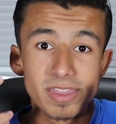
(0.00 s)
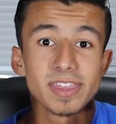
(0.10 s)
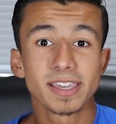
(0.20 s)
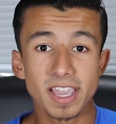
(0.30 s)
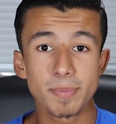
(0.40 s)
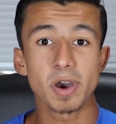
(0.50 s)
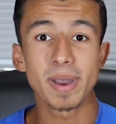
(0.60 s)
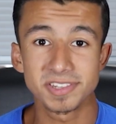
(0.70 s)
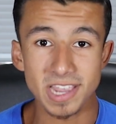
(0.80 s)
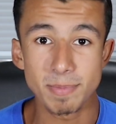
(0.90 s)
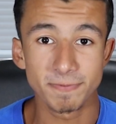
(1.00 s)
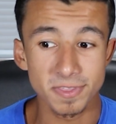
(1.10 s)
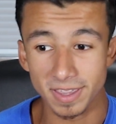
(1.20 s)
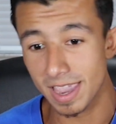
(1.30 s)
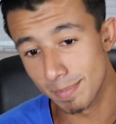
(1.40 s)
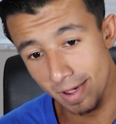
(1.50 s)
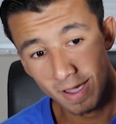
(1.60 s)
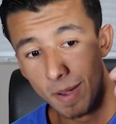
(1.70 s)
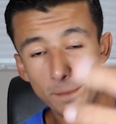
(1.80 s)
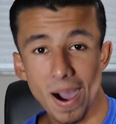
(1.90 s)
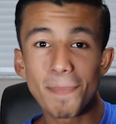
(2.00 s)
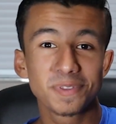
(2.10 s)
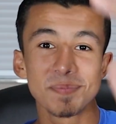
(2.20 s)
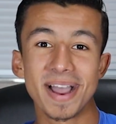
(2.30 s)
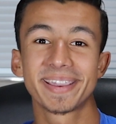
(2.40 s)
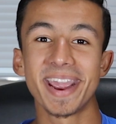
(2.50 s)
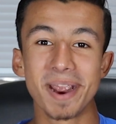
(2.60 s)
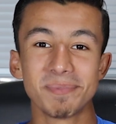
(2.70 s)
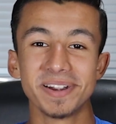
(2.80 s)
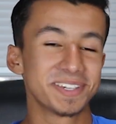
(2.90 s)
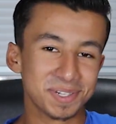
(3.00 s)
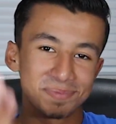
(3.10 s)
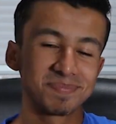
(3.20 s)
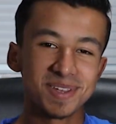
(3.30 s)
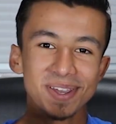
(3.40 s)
thinking about my excitement for the game, popped up my camera and just